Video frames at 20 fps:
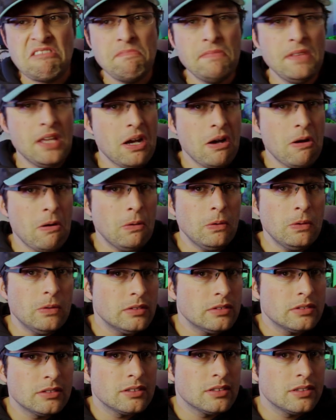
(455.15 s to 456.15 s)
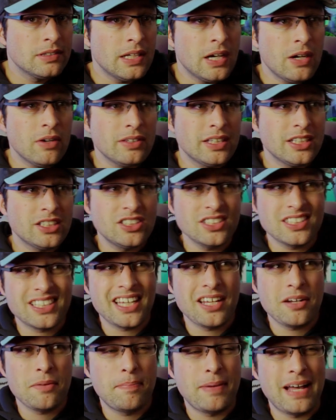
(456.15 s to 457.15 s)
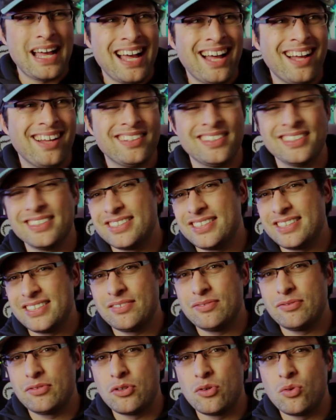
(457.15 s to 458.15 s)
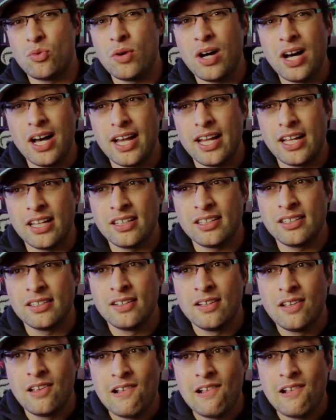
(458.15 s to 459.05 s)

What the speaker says: No, they're just kind of pals for a while.